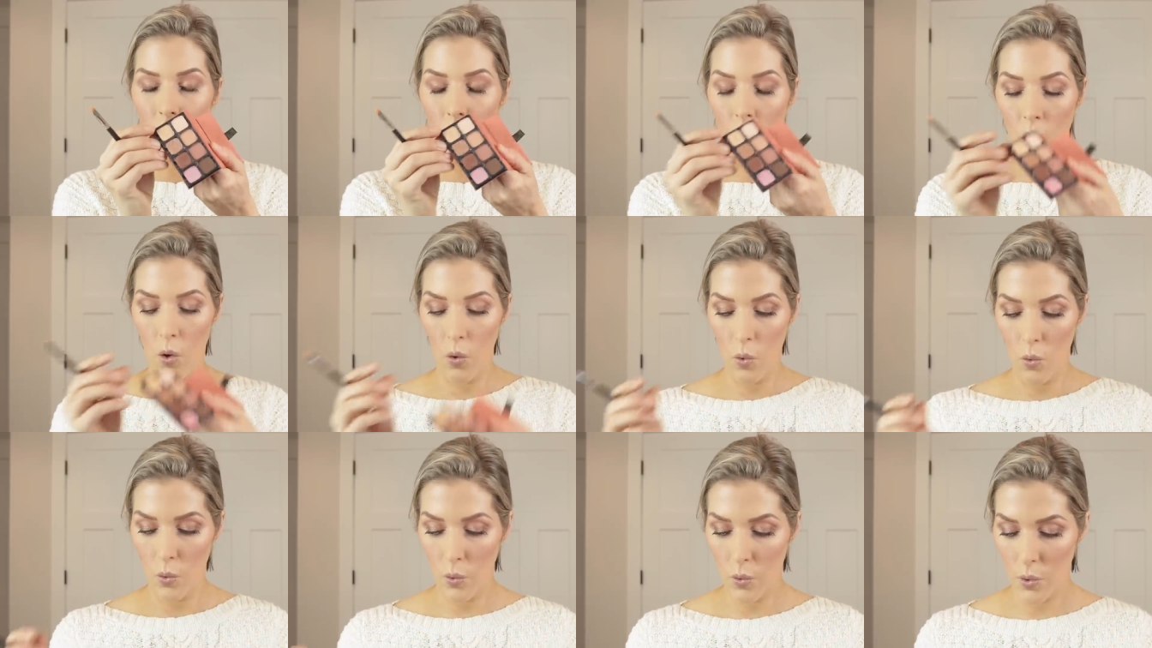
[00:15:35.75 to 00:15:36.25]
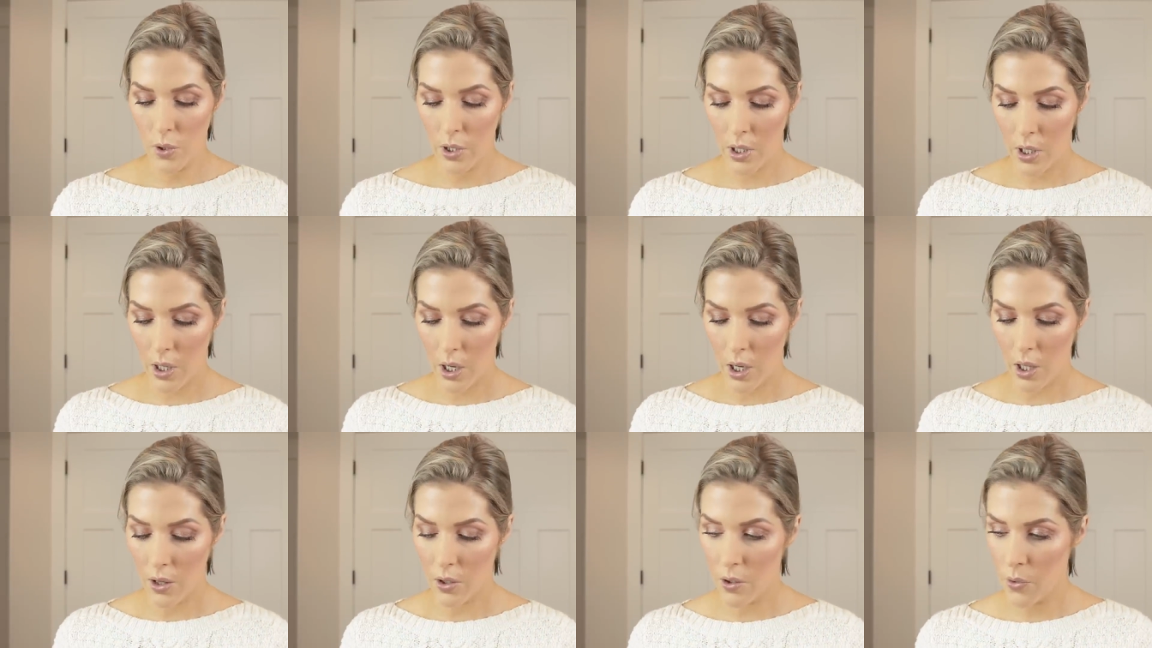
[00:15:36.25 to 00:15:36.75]
gold
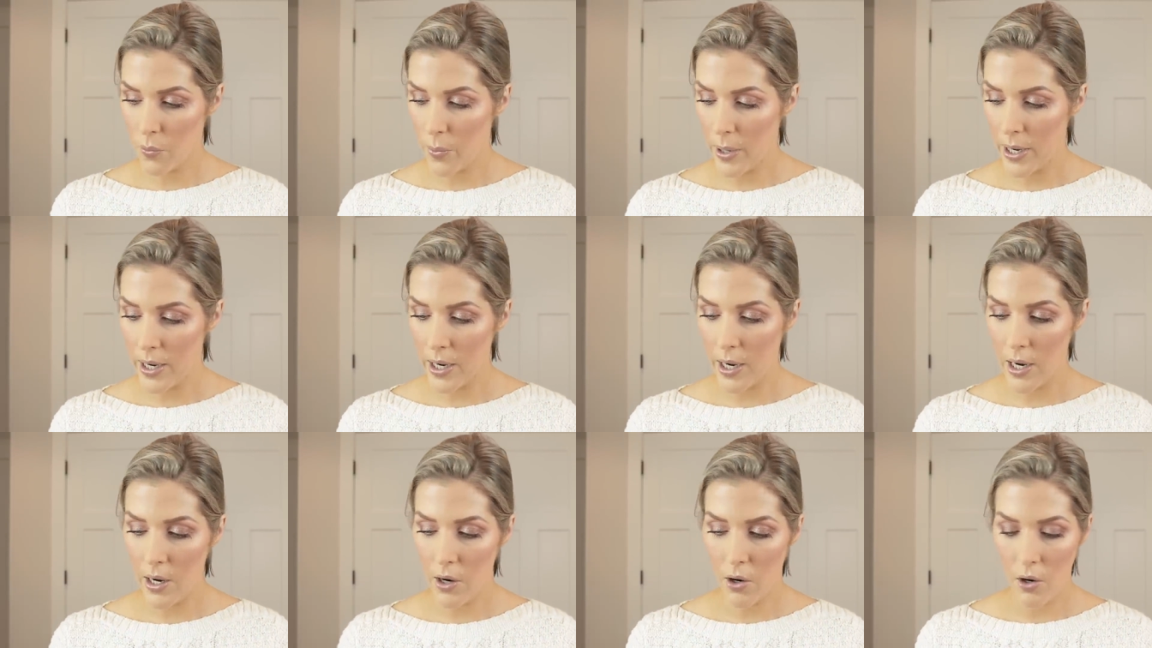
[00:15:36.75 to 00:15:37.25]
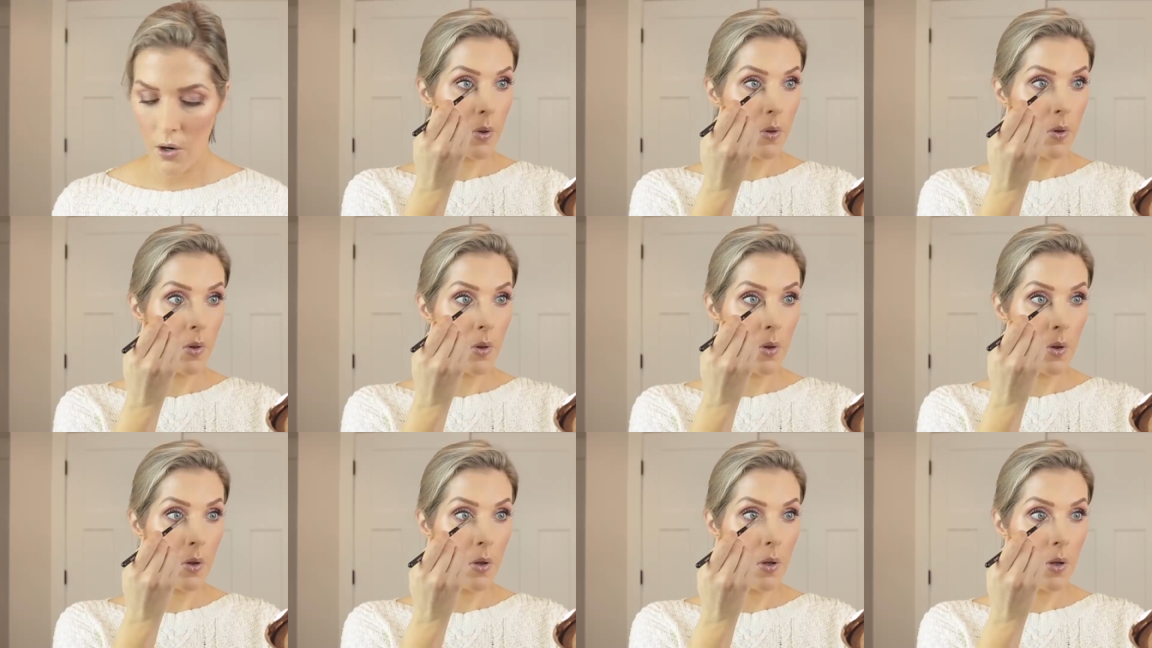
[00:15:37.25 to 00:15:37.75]
color right here, a
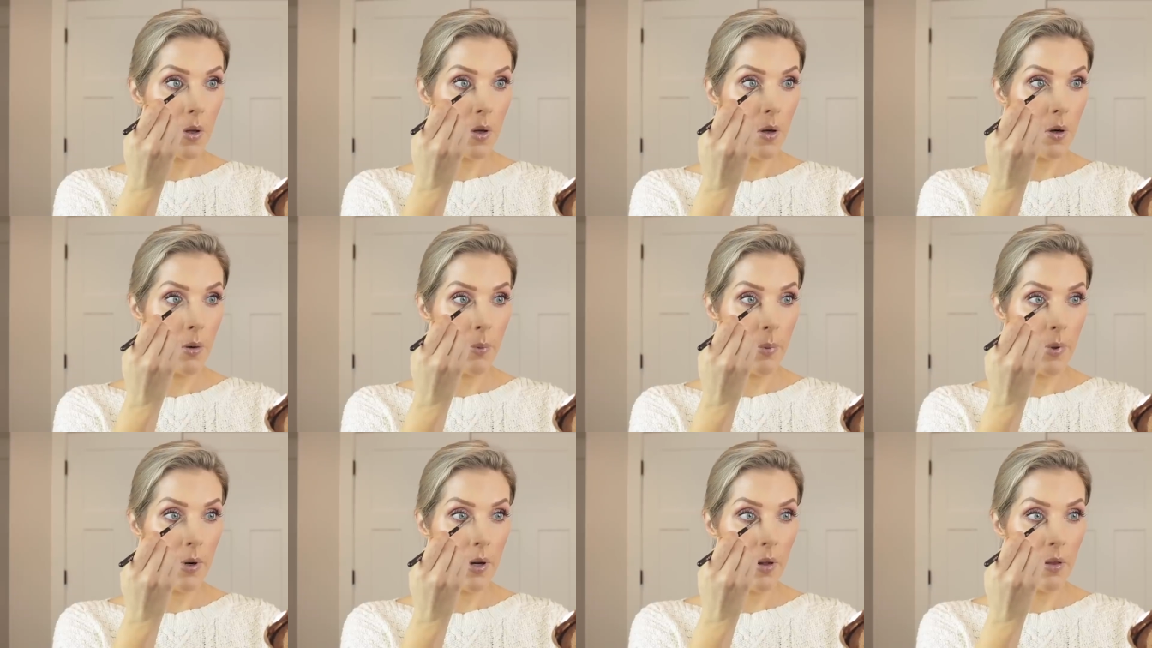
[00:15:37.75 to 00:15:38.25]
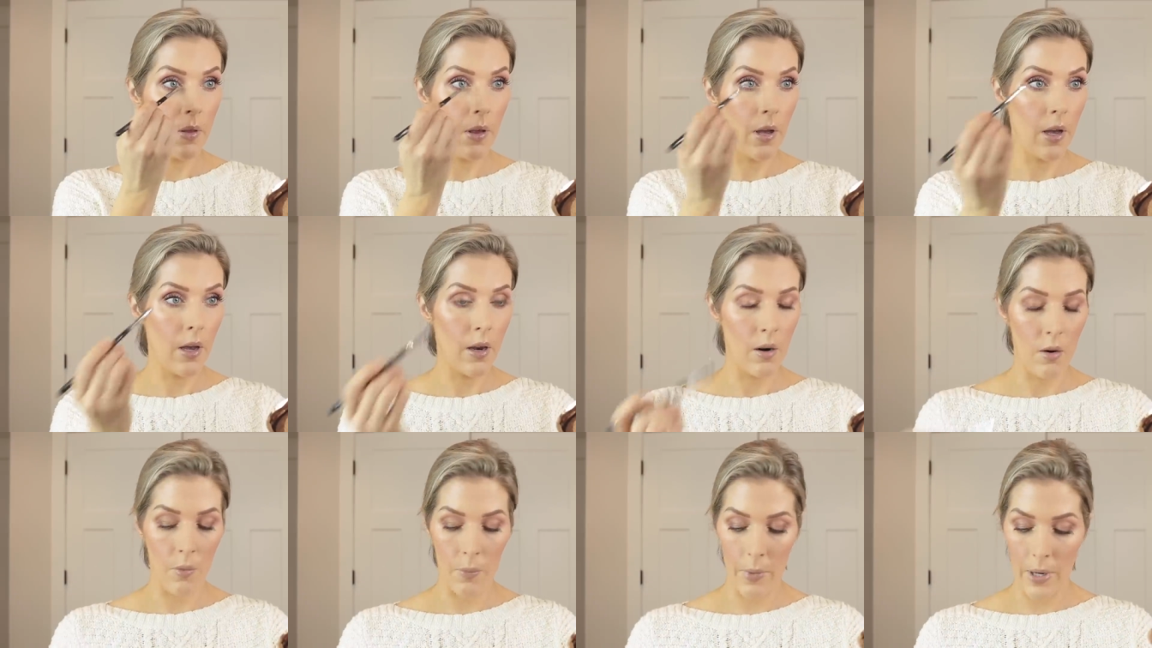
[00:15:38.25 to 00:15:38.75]
little bit of
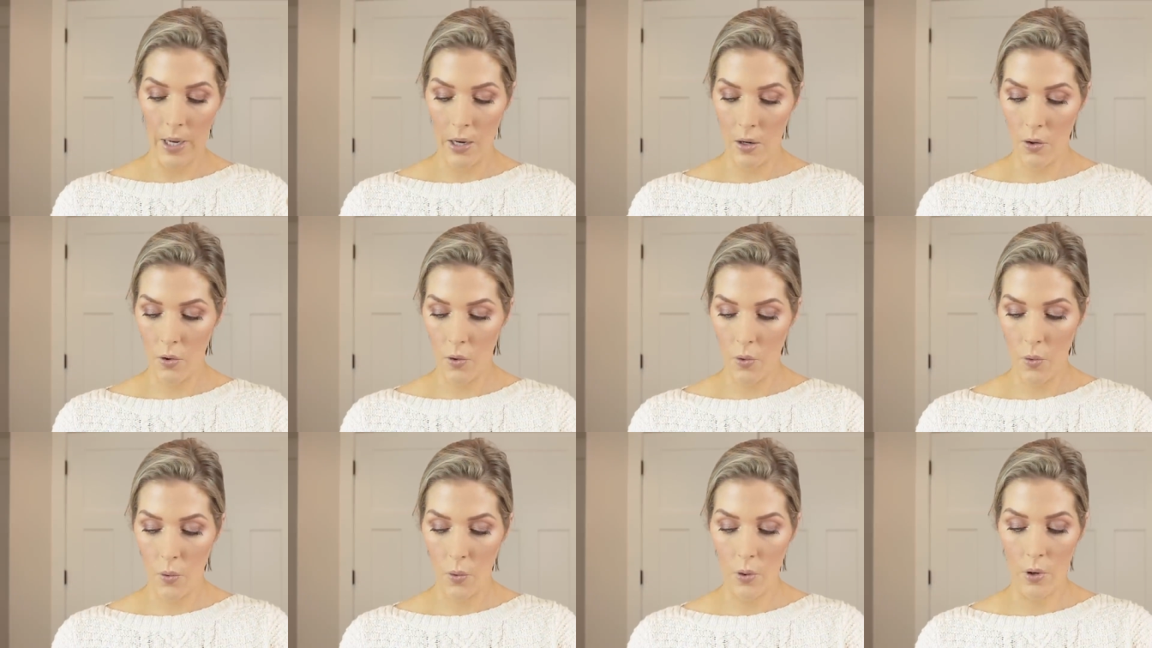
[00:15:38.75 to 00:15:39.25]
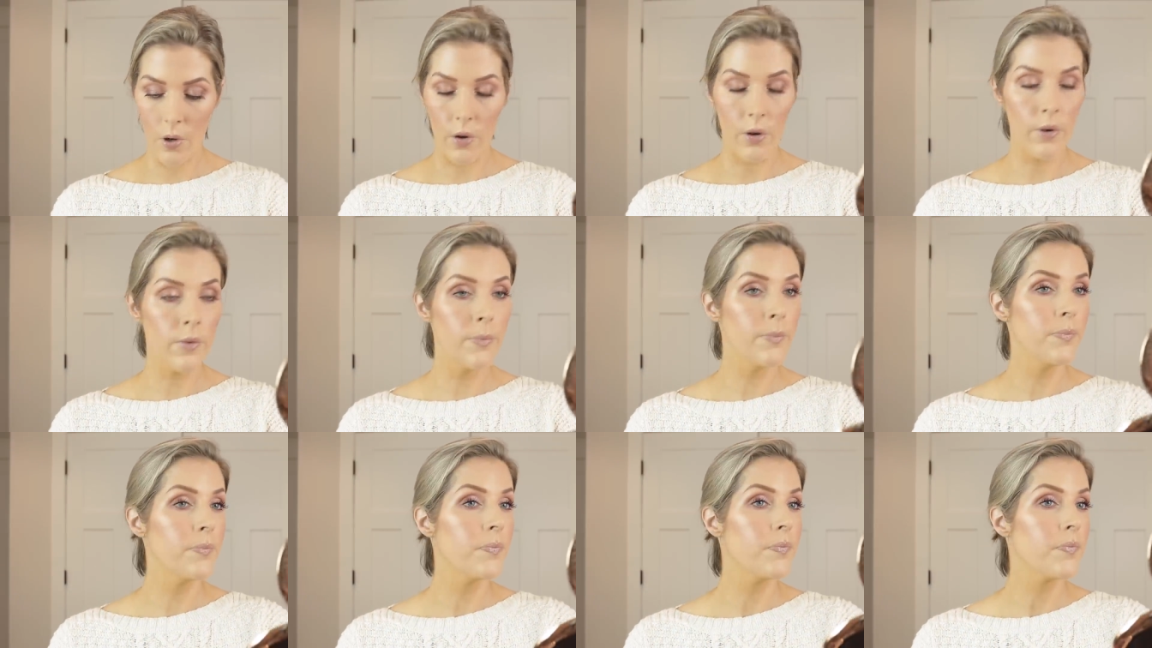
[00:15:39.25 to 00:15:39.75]
that on my inner
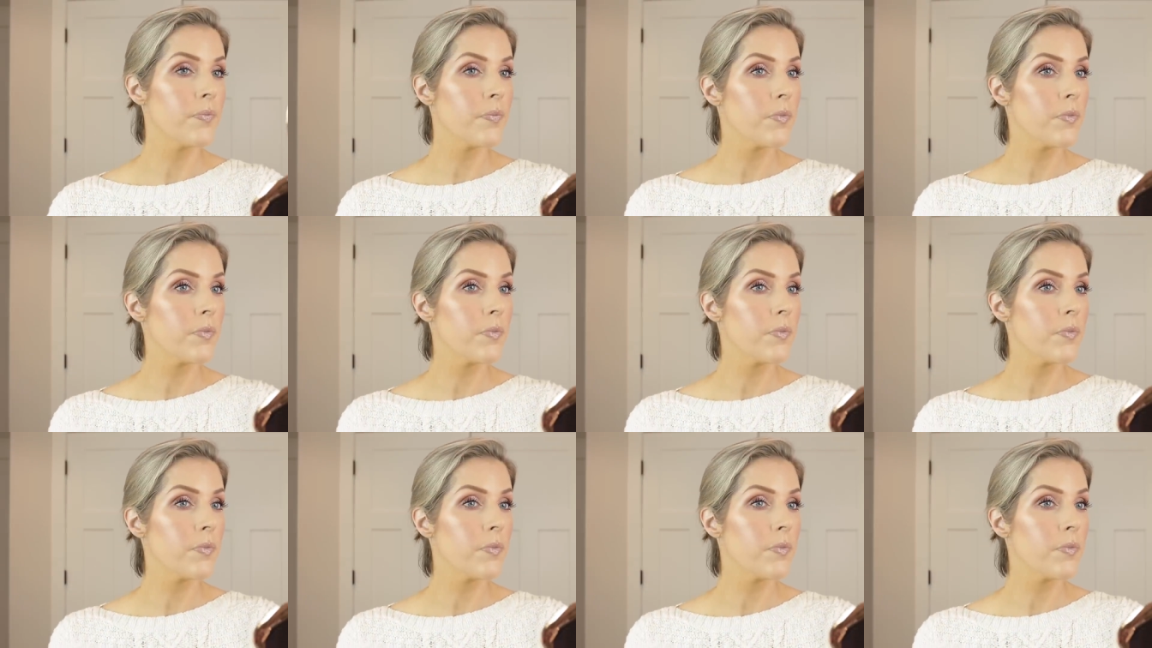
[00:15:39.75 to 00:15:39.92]
corner.